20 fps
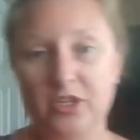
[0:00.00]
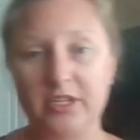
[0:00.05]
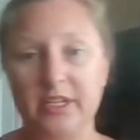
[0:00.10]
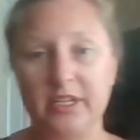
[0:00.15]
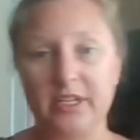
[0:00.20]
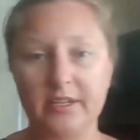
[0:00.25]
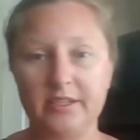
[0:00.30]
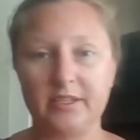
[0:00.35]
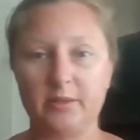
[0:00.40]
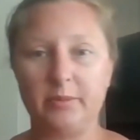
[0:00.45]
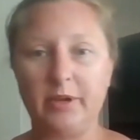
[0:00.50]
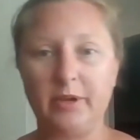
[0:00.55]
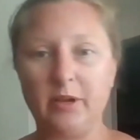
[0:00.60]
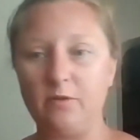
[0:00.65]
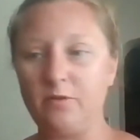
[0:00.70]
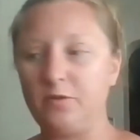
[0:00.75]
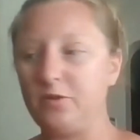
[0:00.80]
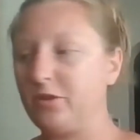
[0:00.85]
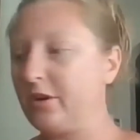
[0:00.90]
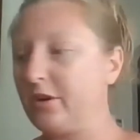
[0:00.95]
get some
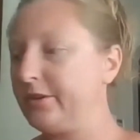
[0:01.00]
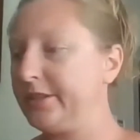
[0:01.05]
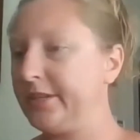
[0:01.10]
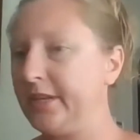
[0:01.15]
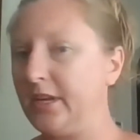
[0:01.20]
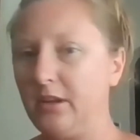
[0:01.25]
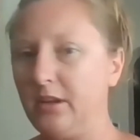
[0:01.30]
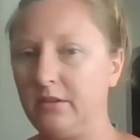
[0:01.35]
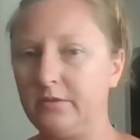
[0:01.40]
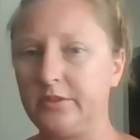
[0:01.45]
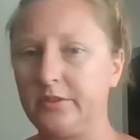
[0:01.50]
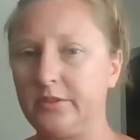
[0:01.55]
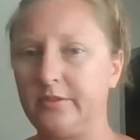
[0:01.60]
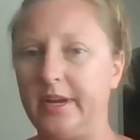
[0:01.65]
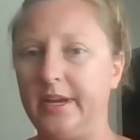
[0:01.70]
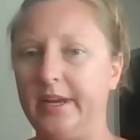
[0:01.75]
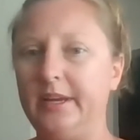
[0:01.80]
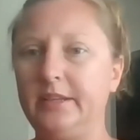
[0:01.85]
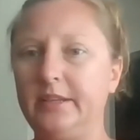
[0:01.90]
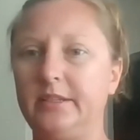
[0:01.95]
help for ourselves,
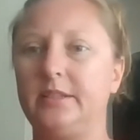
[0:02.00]
right?